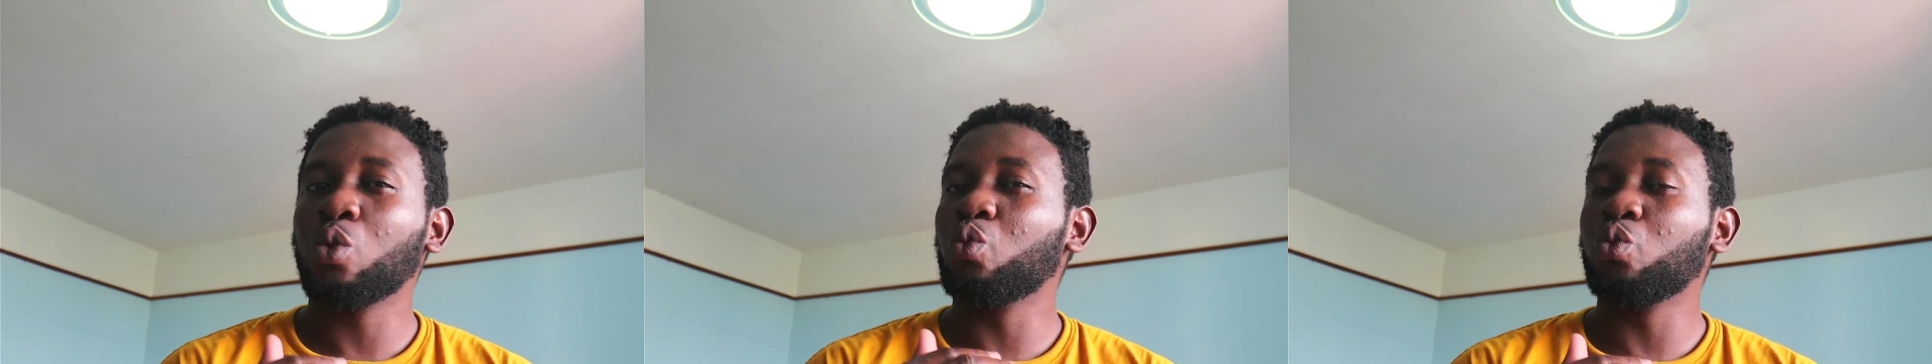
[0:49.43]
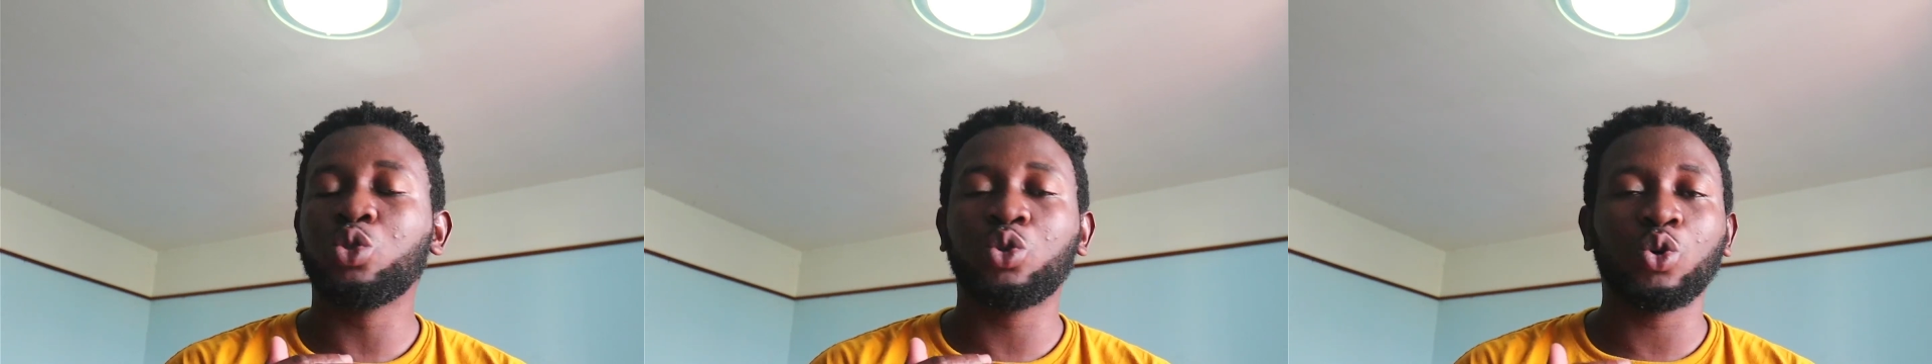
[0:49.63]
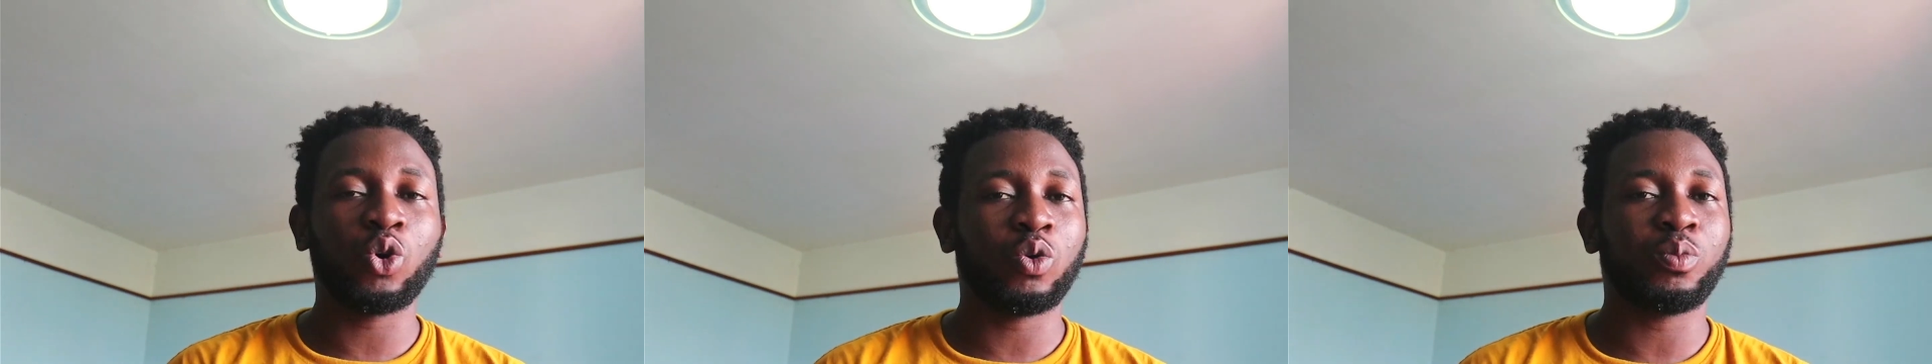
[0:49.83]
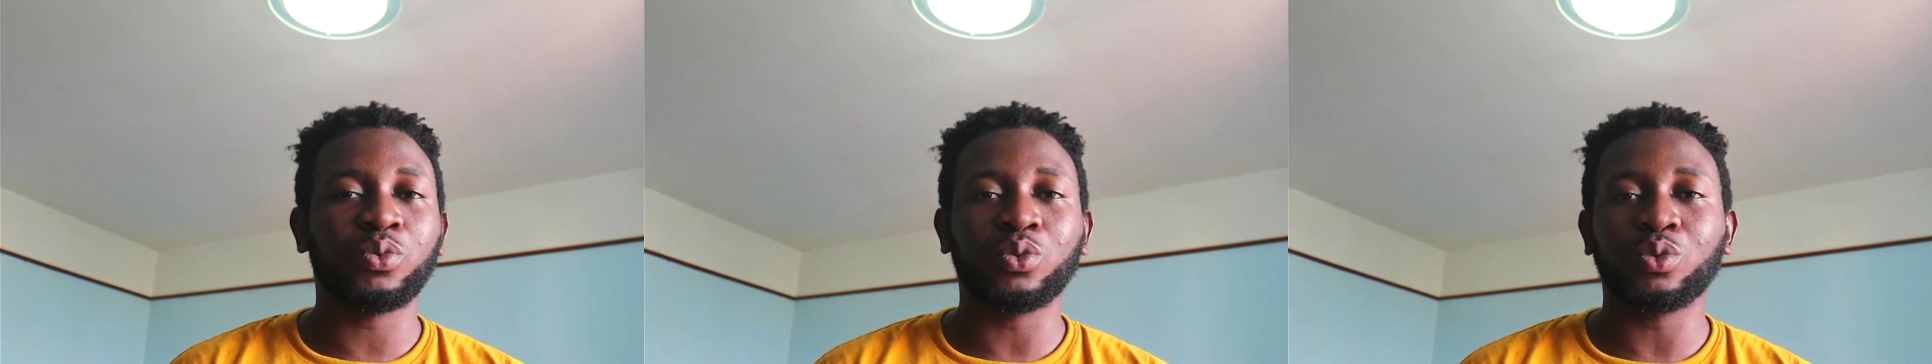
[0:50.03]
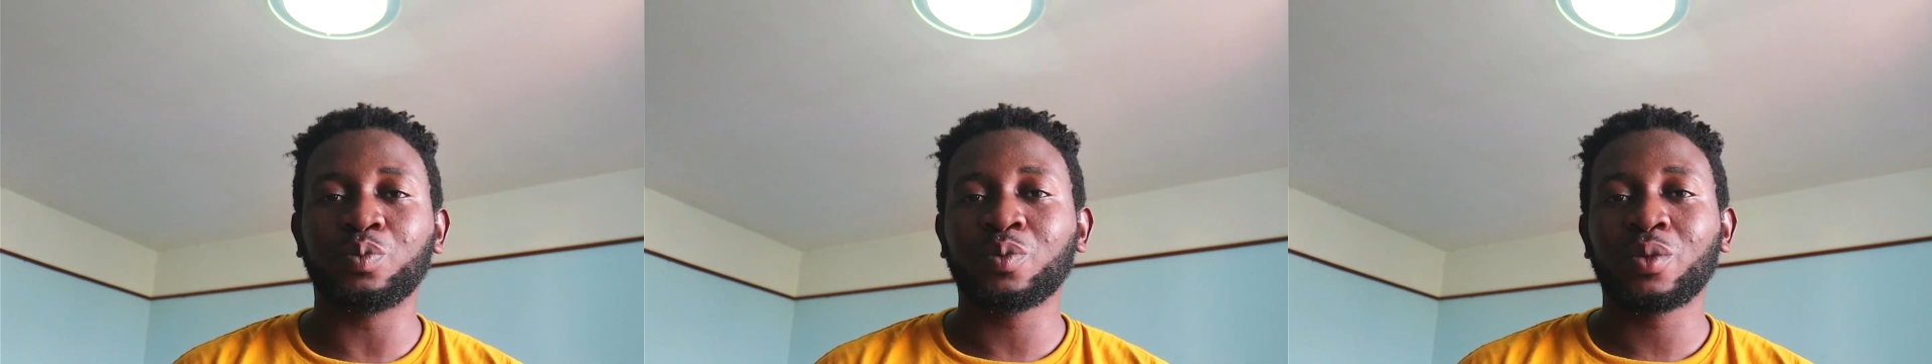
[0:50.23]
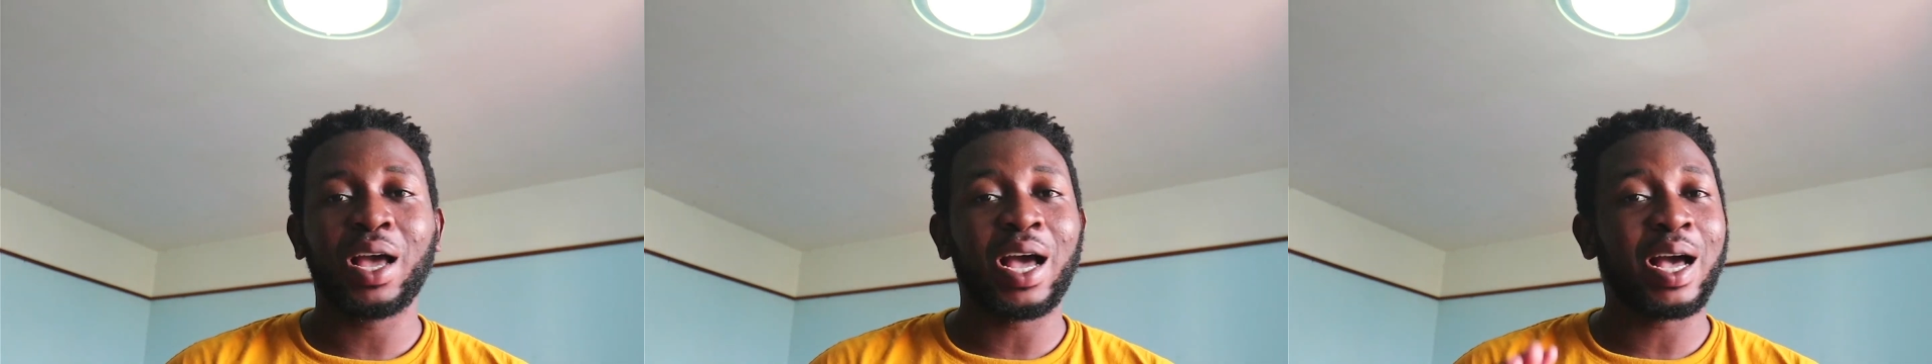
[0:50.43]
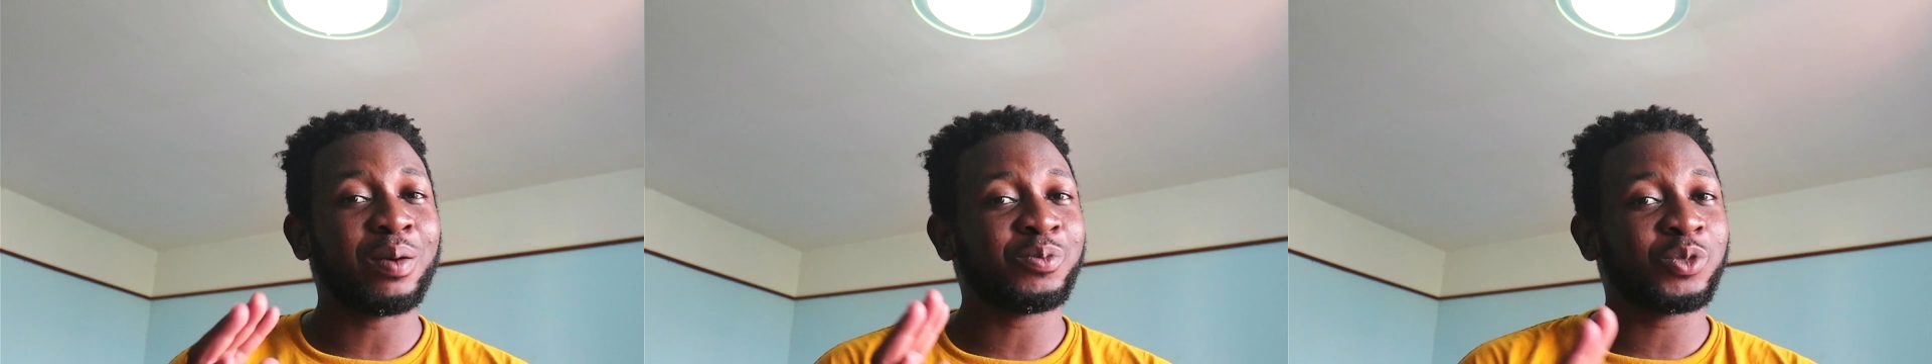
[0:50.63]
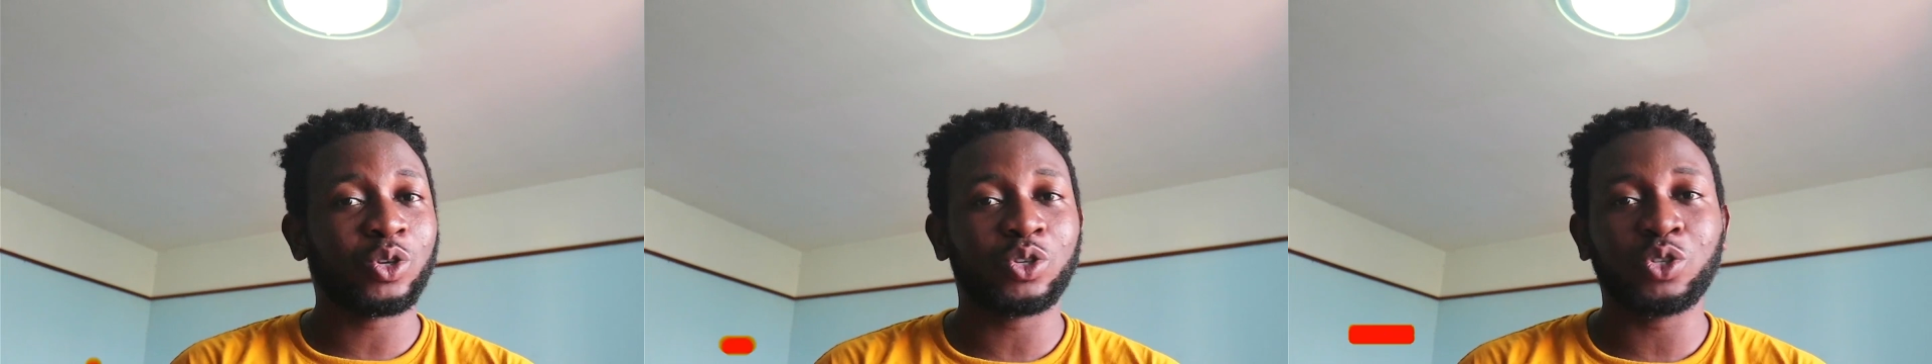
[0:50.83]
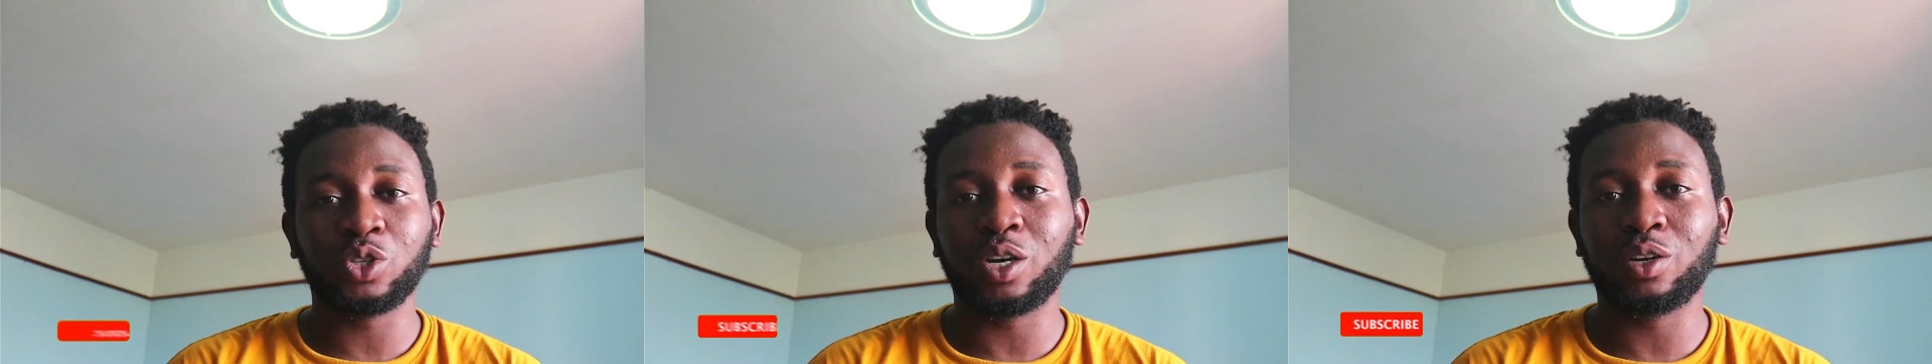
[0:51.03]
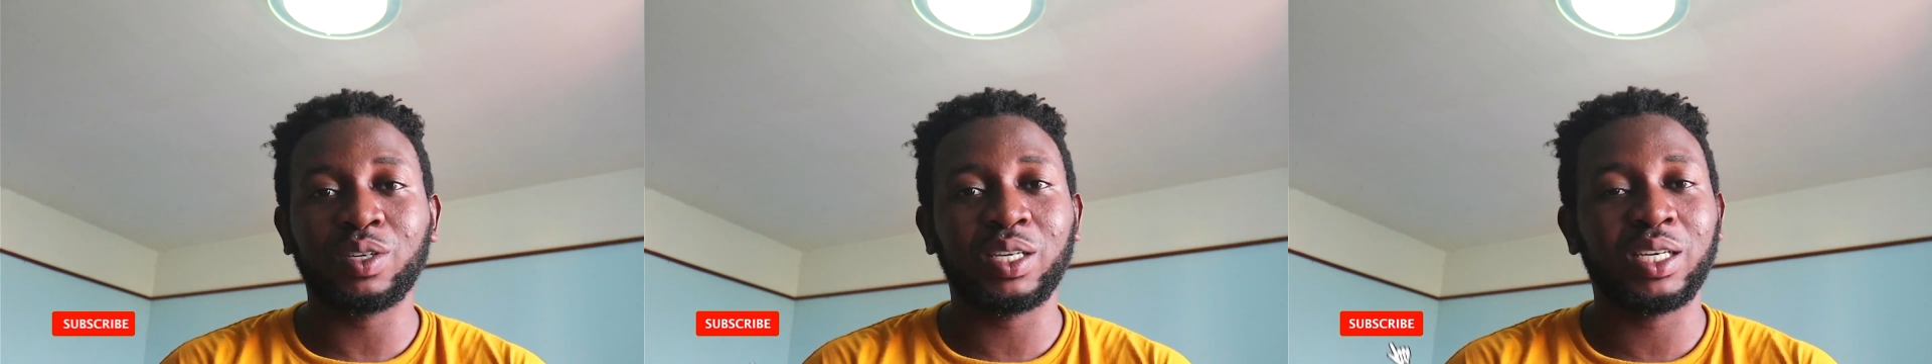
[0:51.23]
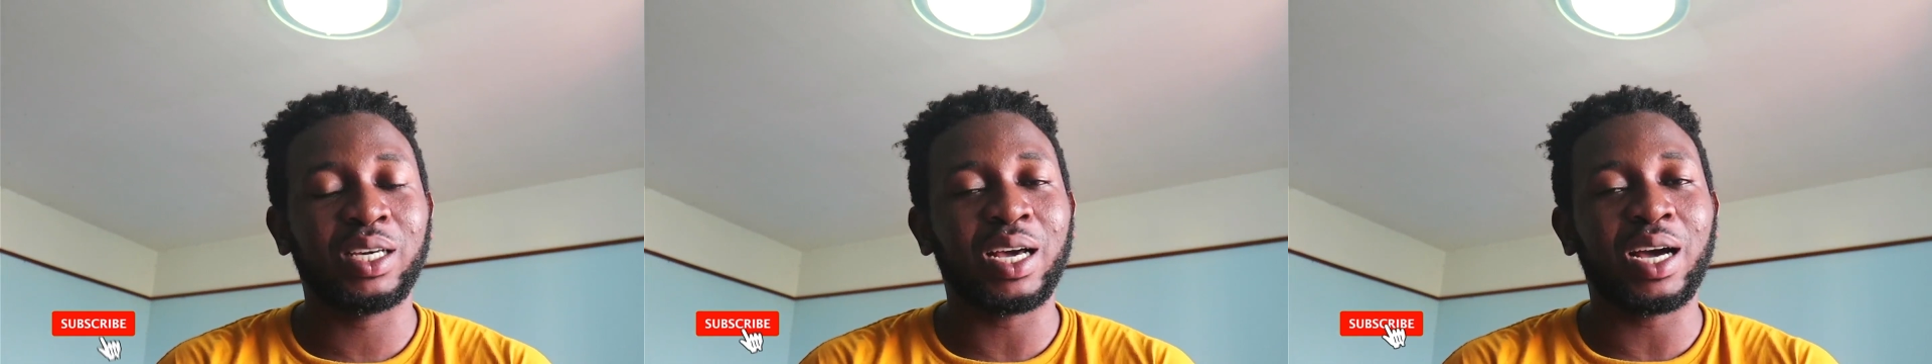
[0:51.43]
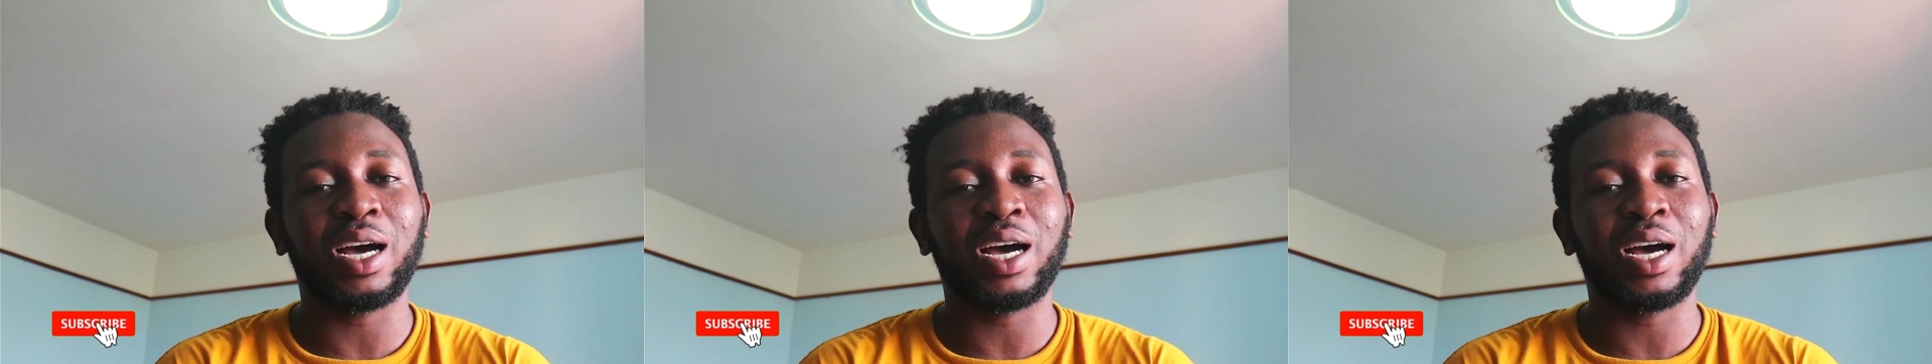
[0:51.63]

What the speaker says: would open. I'm so sorry